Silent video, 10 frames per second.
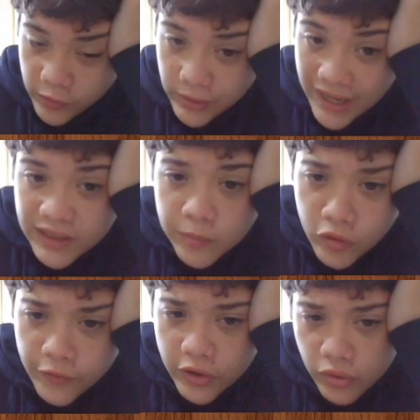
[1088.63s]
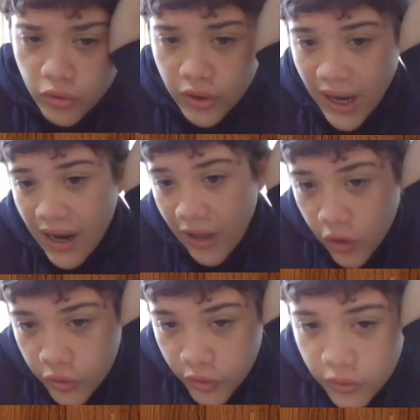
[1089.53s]
You can't move the rook
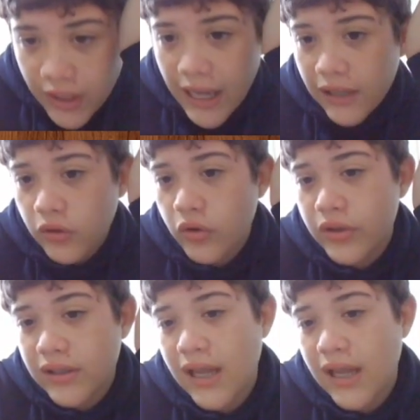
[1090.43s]
along the